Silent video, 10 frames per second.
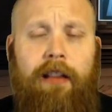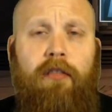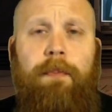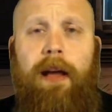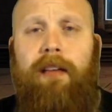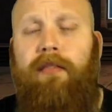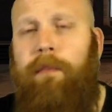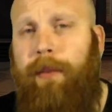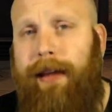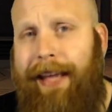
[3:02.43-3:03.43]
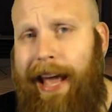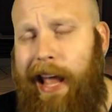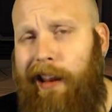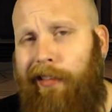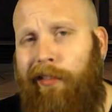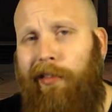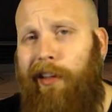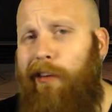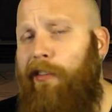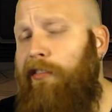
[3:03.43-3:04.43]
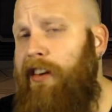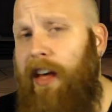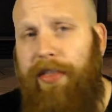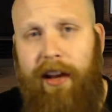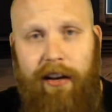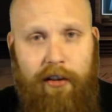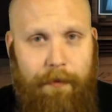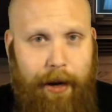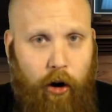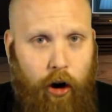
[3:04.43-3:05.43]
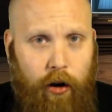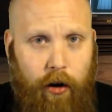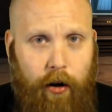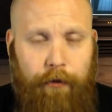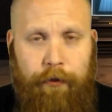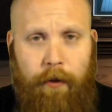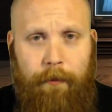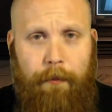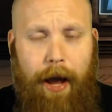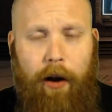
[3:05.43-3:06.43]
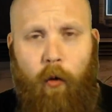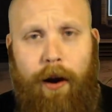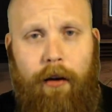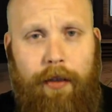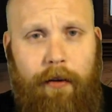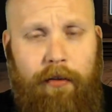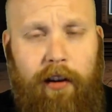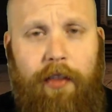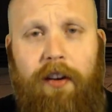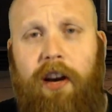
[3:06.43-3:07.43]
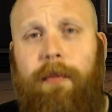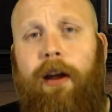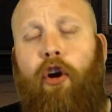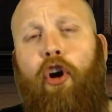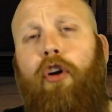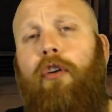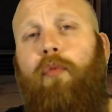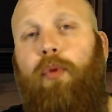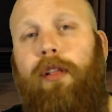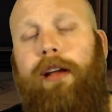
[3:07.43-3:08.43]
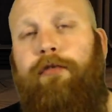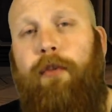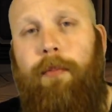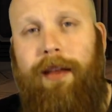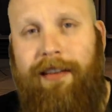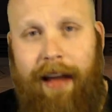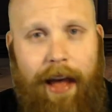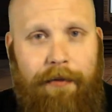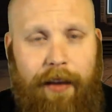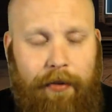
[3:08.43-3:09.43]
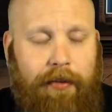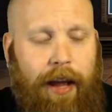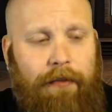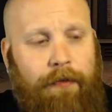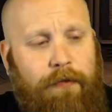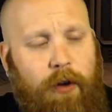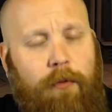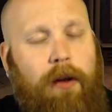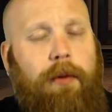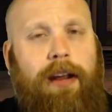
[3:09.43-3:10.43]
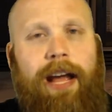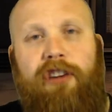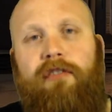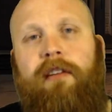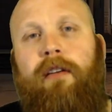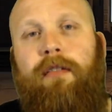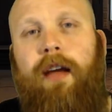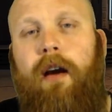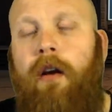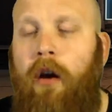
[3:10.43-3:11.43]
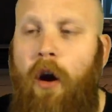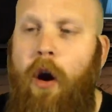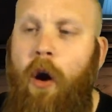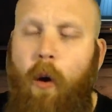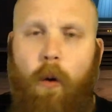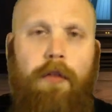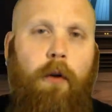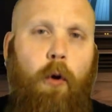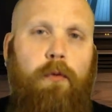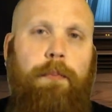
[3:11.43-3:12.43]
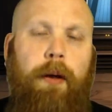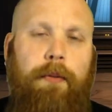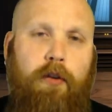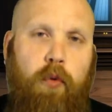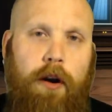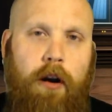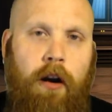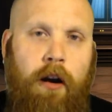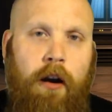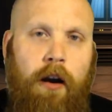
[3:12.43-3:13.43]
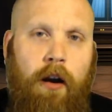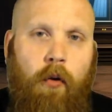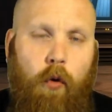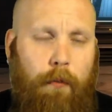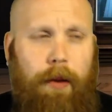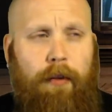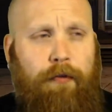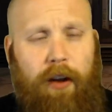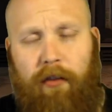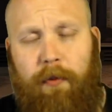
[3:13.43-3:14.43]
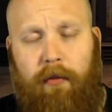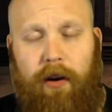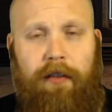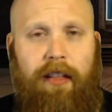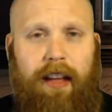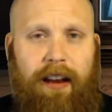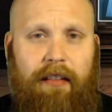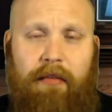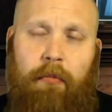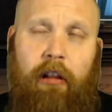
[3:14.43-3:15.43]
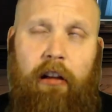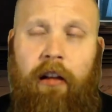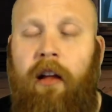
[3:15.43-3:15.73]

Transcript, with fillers: space begins. There is nothing to be heard from BioWare. There is nothing to be heard, really, from the devs outside of a few communications here and there, or the Old Republic Twitter, or maybe Facebook, whatever that is, blah.